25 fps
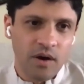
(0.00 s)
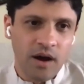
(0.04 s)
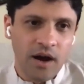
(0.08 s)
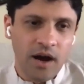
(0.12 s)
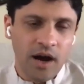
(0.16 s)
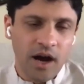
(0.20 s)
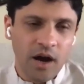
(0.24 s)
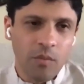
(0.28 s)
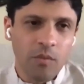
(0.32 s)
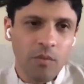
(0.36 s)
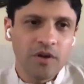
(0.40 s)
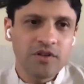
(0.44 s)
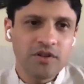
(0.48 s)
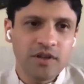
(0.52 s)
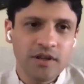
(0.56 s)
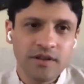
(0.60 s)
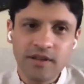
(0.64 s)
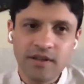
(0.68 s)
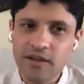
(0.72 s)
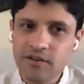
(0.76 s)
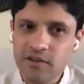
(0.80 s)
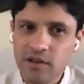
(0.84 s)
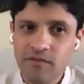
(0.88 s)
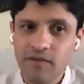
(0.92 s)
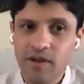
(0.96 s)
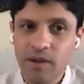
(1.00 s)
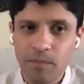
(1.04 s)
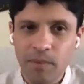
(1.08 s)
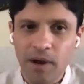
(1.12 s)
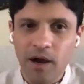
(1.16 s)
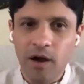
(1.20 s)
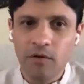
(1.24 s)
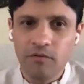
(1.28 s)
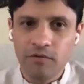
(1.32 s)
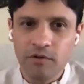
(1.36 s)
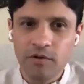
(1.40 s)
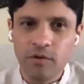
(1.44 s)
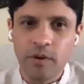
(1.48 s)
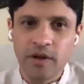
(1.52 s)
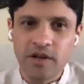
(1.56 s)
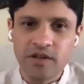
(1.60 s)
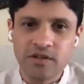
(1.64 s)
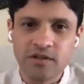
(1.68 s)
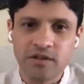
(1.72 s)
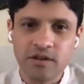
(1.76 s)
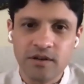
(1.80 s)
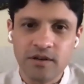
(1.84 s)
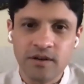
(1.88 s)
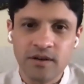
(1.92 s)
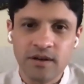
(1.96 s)
How much? It's actually a very powerful
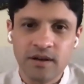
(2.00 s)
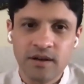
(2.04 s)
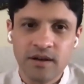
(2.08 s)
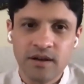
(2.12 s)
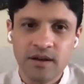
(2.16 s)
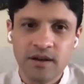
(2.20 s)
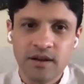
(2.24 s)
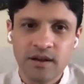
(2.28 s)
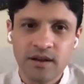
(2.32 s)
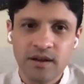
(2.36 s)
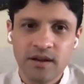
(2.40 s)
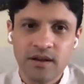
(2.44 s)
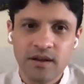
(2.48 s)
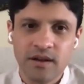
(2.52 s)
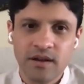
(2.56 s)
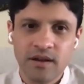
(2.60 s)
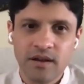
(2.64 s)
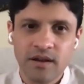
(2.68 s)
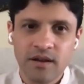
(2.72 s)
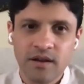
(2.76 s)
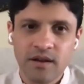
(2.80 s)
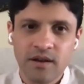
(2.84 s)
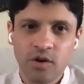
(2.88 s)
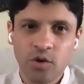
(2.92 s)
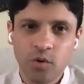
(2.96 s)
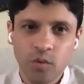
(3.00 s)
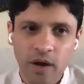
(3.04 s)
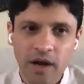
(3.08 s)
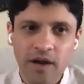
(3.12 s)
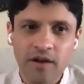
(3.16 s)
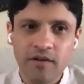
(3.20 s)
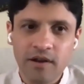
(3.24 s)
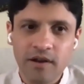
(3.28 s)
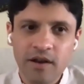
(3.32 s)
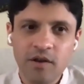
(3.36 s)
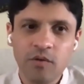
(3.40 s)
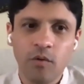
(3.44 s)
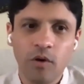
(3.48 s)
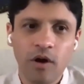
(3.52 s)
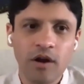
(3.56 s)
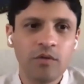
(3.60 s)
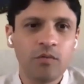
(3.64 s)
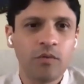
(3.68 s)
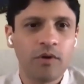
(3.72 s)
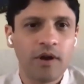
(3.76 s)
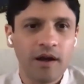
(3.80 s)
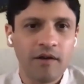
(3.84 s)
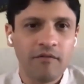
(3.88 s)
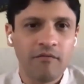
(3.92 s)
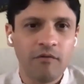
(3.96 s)
question. Do I really
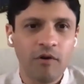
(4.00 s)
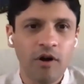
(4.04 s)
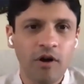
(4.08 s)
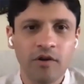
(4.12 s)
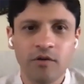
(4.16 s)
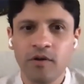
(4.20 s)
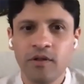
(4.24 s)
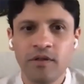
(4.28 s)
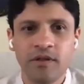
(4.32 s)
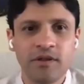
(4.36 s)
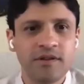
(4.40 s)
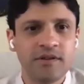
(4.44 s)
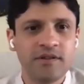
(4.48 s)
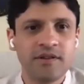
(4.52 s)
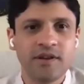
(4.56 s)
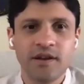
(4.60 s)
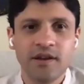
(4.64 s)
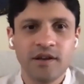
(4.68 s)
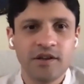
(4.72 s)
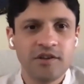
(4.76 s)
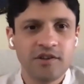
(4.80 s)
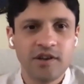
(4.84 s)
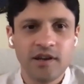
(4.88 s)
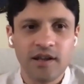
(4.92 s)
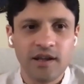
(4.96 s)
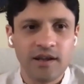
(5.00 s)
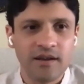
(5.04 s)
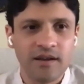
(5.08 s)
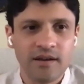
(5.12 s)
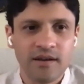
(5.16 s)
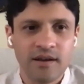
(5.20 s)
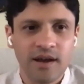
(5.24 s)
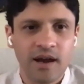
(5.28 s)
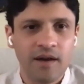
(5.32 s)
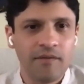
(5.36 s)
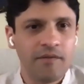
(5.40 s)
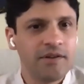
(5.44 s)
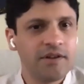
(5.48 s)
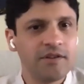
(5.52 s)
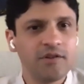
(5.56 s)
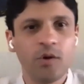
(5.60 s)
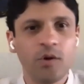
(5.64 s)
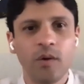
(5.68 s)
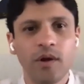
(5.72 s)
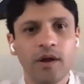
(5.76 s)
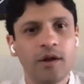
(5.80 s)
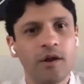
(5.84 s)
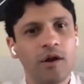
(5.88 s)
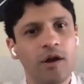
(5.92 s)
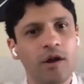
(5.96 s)
want what I want, or is it just conditioning? Are we just
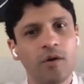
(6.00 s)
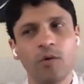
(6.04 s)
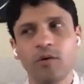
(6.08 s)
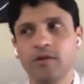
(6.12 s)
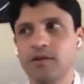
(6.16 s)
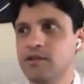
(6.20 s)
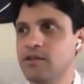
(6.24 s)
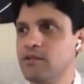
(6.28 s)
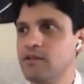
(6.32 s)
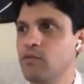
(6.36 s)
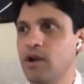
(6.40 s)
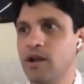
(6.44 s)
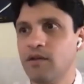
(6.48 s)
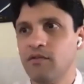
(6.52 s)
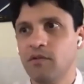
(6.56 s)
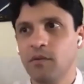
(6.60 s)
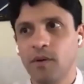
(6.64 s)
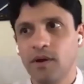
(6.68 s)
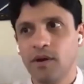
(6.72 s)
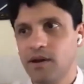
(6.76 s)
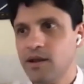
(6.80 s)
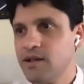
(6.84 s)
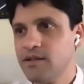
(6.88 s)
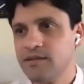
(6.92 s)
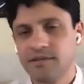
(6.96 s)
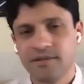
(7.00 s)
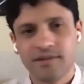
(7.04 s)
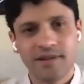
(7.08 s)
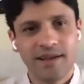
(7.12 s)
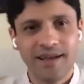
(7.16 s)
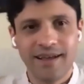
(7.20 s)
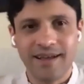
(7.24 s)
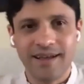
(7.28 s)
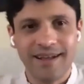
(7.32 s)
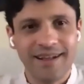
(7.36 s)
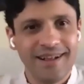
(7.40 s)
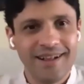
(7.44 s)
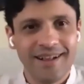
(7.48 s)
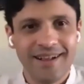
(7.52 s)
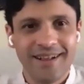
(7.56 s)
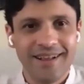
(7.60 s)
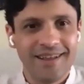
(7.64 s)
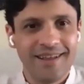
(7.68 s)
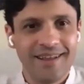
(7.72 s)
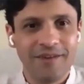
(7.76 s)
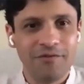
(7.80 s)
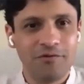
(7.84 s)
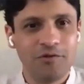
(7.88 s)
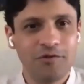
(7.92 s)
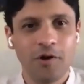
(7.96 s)
going along, oh, this is what everyone does?
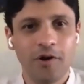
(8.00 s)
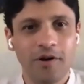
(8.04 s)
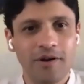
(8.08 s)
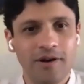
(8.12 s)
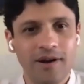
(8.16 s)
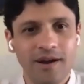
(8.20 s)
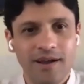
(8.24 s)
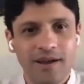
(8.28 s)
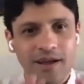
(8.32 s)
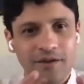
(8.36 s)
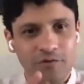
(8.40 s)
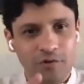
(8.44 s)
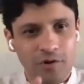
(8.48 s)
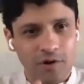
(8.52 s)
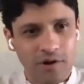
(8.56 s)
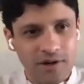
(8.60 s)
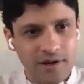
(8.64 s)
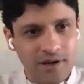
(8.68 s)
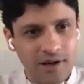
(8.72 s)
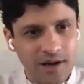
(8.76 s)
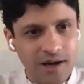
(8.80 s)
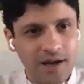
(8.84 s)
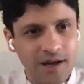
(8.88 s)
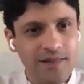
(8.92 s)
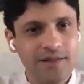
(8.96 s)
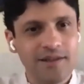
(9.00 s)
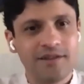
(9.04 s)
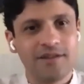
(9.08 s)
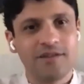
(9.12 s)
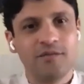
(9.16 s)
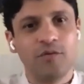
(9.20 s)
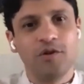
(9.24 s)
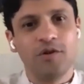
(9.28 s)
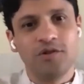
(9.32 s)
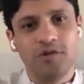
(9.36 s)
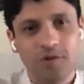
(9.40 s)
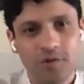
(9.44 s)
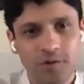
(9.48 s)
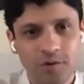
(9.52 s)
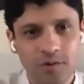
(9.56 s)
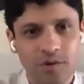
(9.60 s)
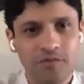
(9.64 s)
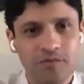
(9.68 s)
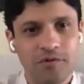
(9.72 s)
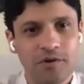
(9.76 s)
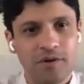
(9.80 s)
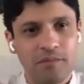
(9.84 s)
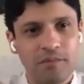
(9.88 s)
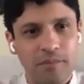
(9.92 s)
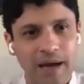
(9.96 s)
If you're a girl, this is what you do.
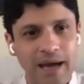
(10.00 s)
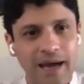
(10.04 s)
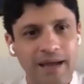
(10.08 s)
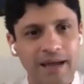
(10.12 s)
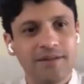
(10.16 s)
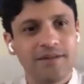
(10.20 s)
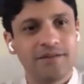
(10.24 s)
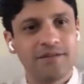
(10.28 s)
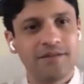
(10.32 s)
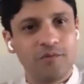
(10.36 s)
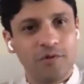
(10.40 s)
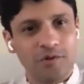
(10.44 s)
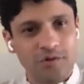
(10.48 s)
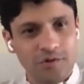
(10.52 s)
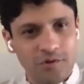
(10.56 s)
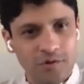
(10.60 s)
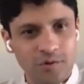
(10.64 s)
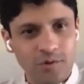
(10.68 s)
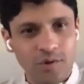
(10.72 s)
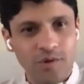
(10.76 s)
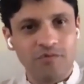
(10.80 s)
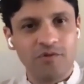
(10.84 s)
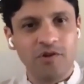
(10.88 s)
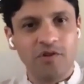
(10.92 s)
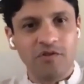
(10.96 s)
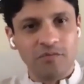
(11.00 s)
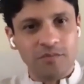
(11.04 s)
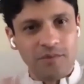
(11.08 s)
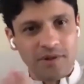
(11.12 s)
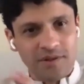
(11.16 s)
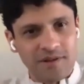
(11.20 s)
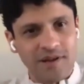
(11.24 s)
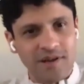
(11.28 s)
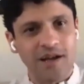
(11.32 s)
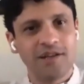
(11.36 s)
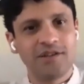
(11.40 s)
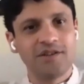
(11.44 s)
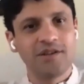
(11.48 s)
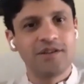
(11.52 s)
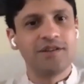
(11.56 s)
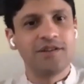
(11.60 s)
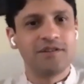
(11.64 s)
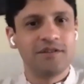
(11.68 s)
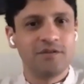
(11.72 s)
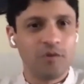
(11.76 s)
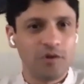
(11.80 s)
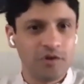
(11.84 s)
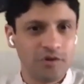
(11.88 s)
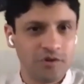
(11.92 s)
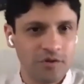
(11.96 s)
If you're a man, this is what you do. If you're from this culture,
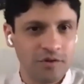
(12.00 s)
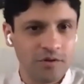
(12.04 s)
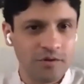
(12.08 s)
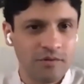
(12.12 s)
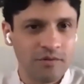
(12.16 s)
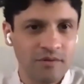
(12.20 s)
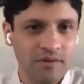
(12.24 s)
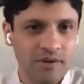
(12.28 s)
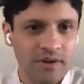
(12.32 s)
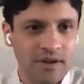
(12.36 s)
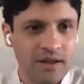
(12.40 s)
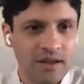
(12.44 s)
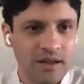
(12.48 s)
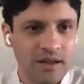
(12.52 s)
this is what you do.